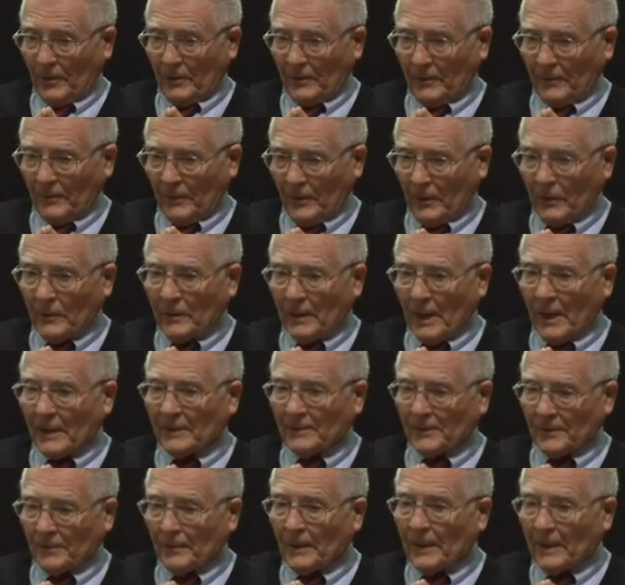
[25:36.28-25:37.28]
point of view, and
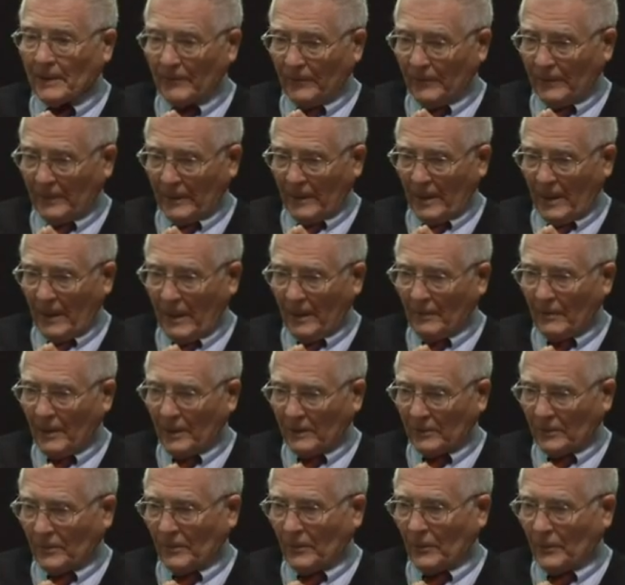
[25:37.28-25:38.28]
I speak for Gaia
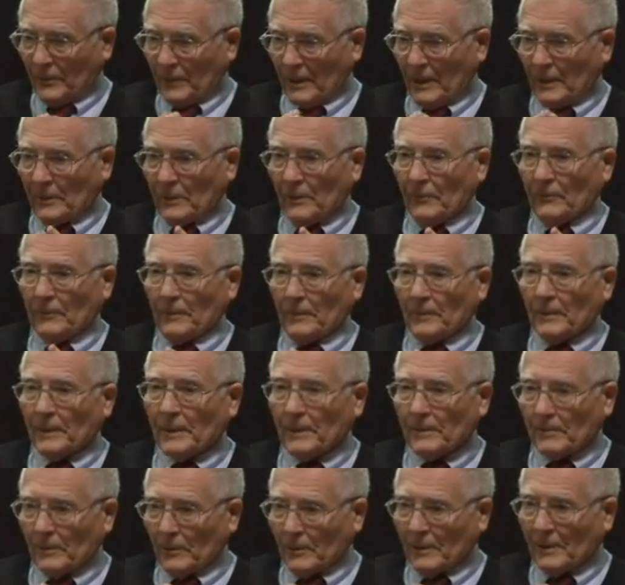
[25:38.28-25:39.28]
much more than I do for
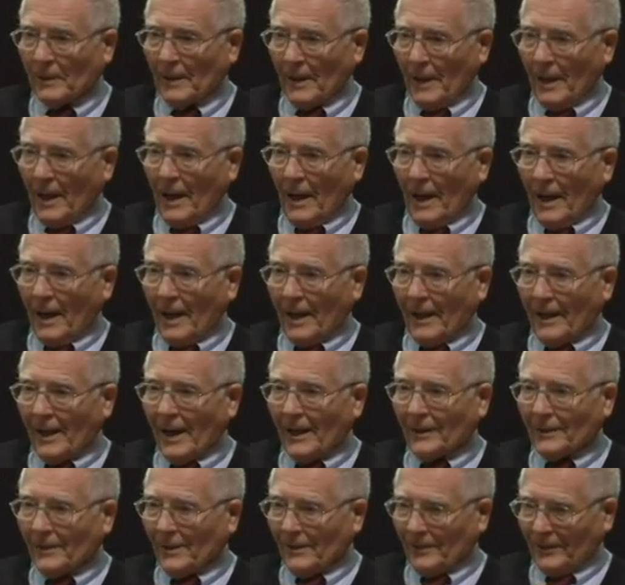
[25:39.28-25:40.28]
people,
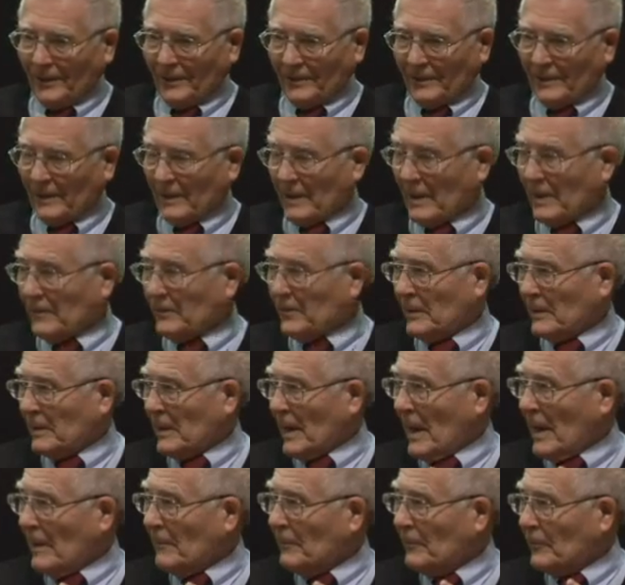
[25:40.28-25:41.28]
I don't think she gives a
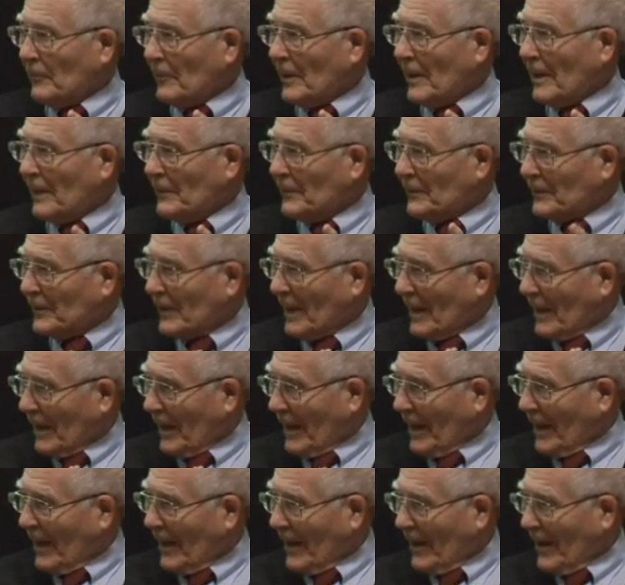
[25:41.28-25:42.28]
damn for us.
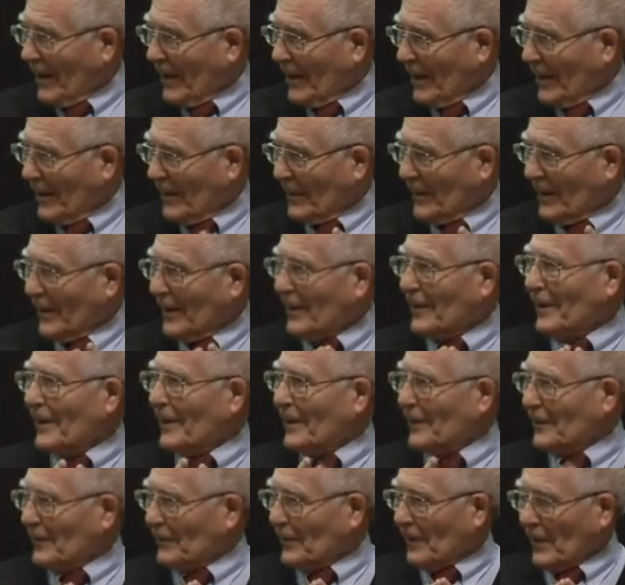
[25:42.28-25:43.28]

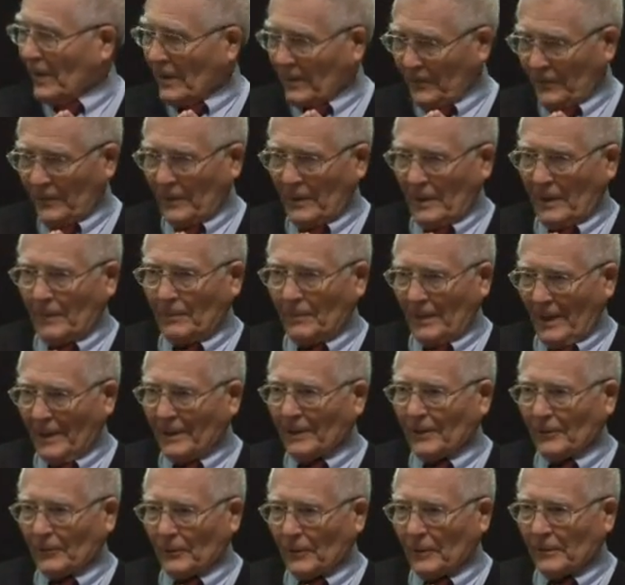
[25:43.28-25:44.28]
As far as the
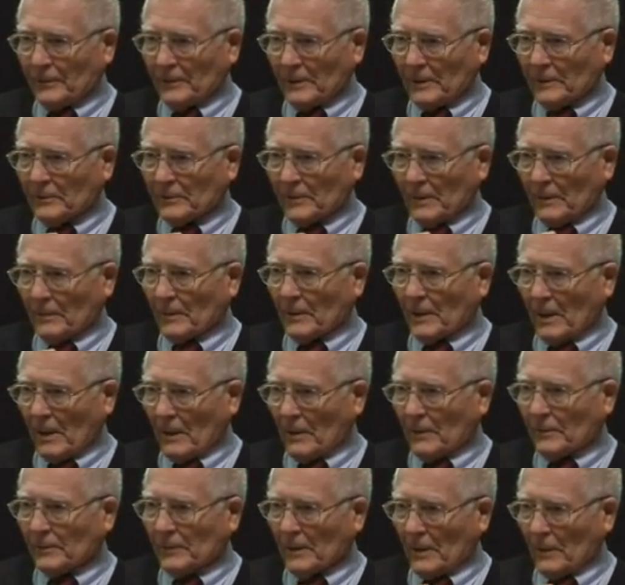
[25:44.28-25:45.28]
planetary system
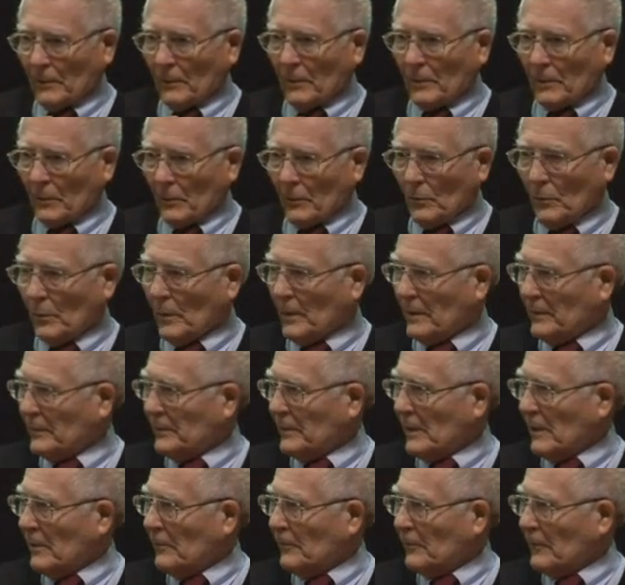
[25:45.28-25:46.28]
goes, it will always
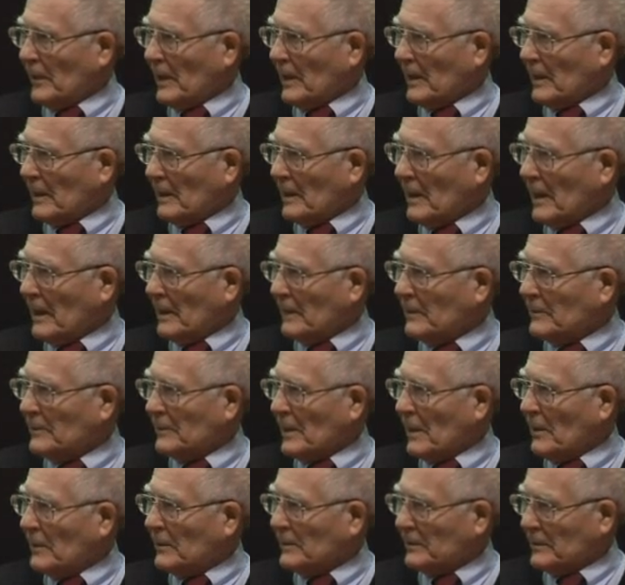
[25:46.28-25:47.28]
self-regulate,
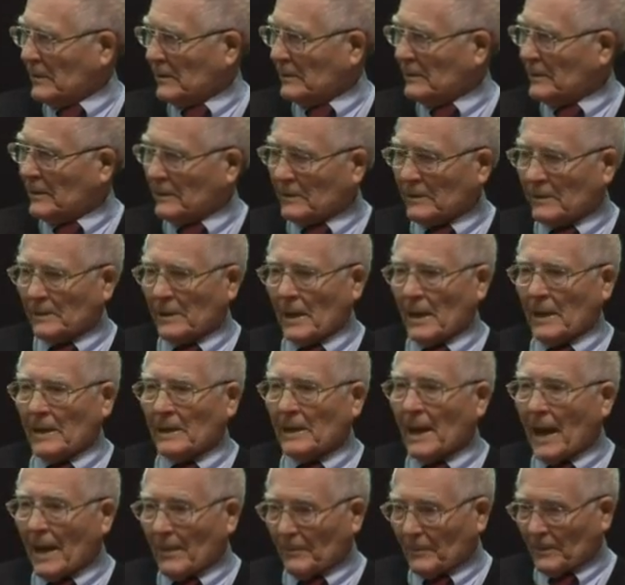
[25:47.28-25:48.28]
yeah, so as to
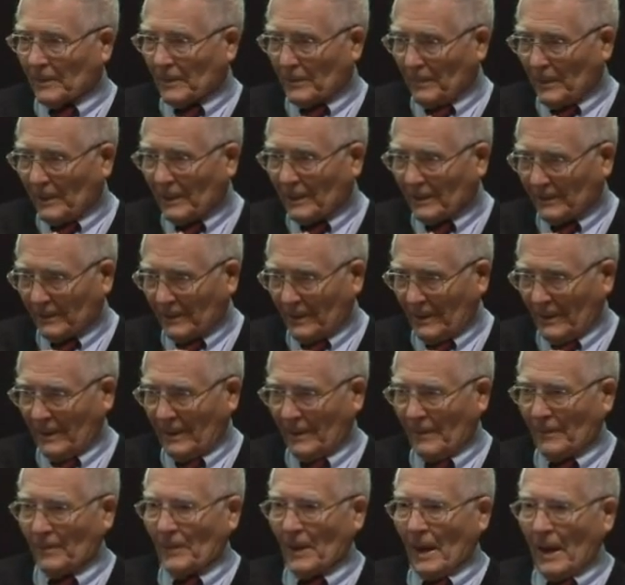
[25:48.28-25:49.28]
sustain
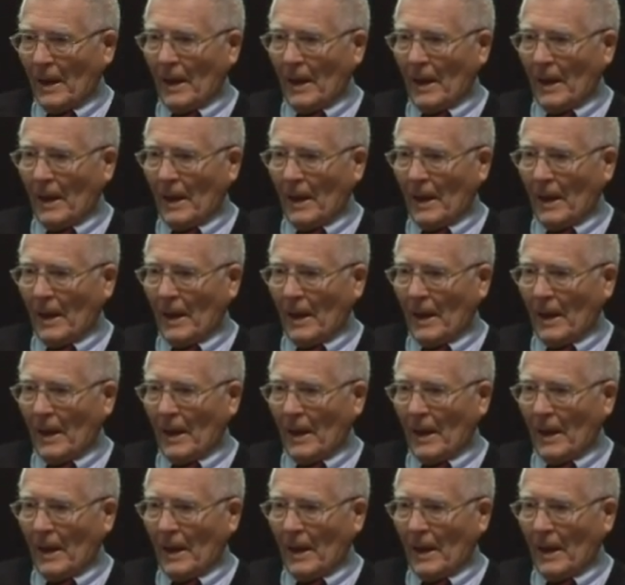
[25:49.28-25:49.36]
habitability.